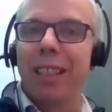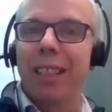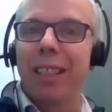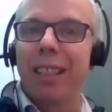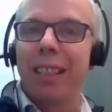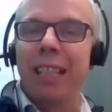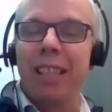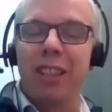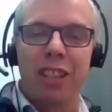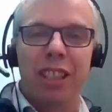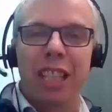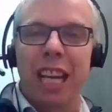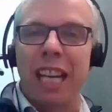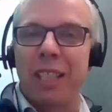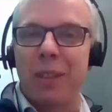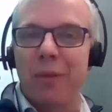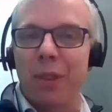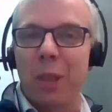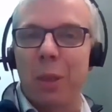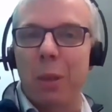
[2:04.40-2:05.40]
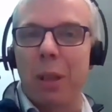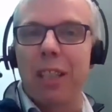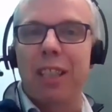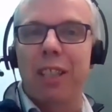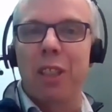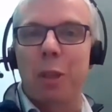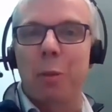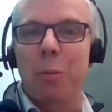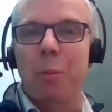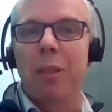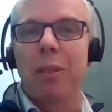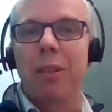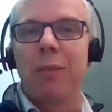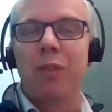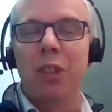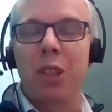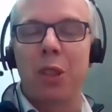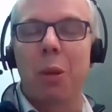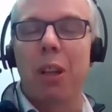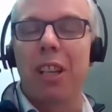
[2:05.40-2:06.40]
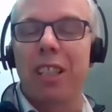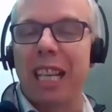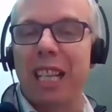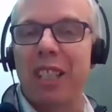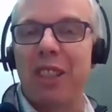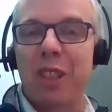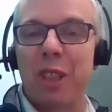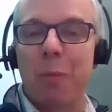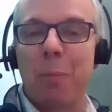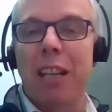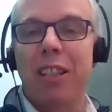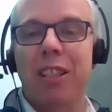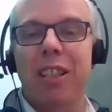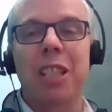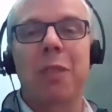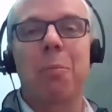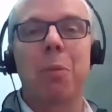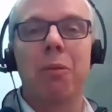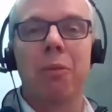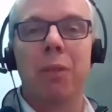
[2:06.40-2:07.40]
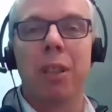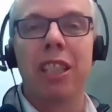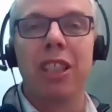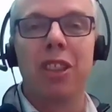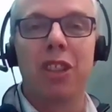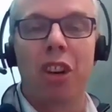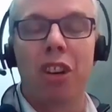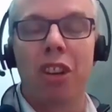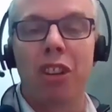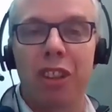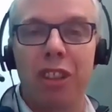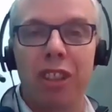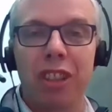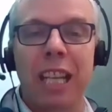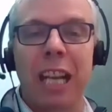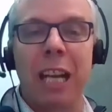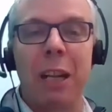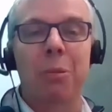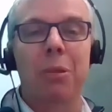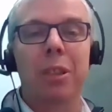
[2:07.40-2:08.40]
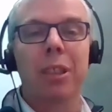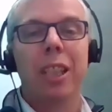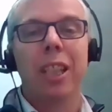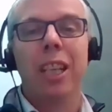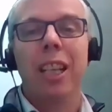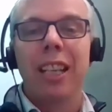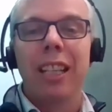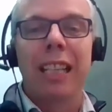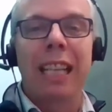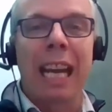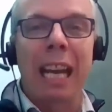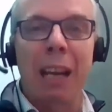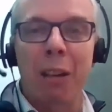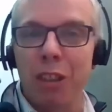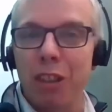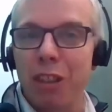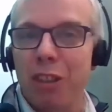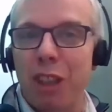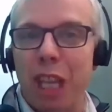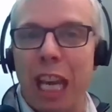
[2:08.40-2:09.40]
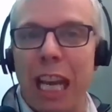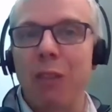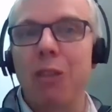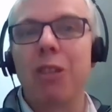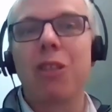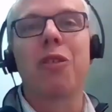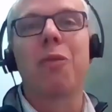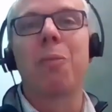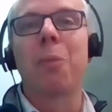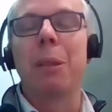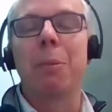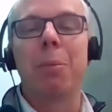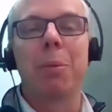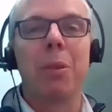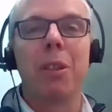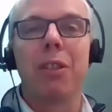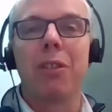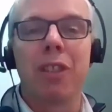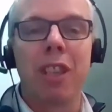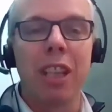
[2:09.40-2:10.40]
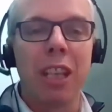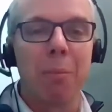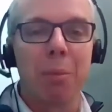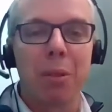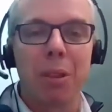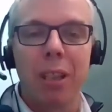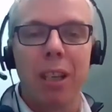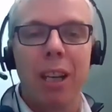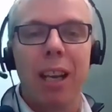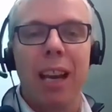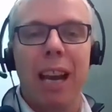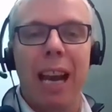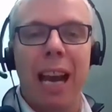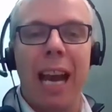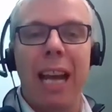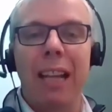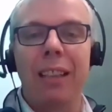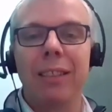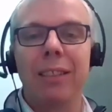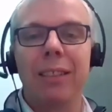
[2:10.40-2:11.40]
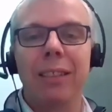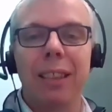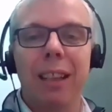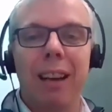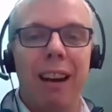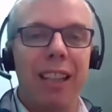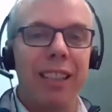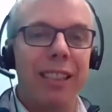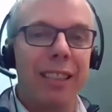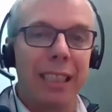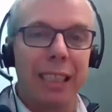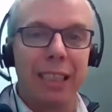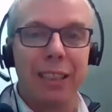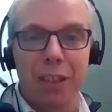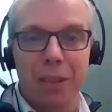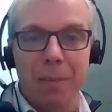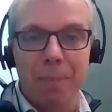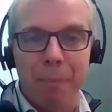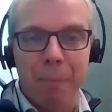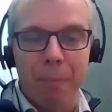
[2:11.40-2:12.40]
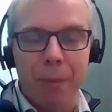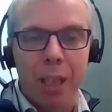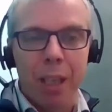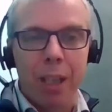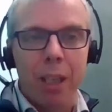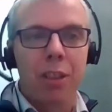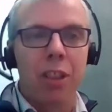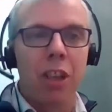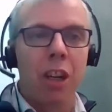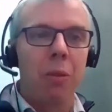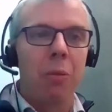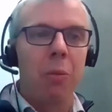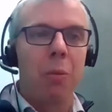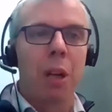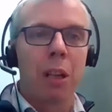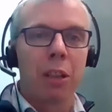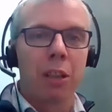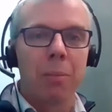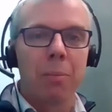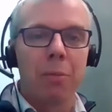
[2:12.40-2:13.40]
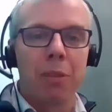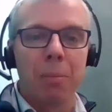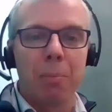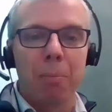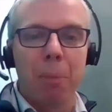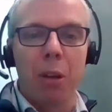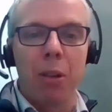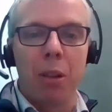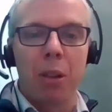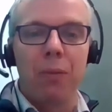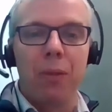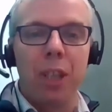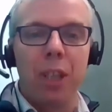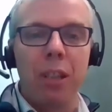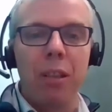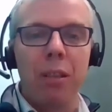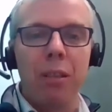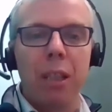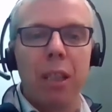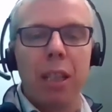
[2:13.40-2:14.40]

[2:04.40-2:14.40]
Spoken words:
he's a data visualization specialist, but really Jonathan has helped countless thousands of people with tips and ideas. So welcome to both of you.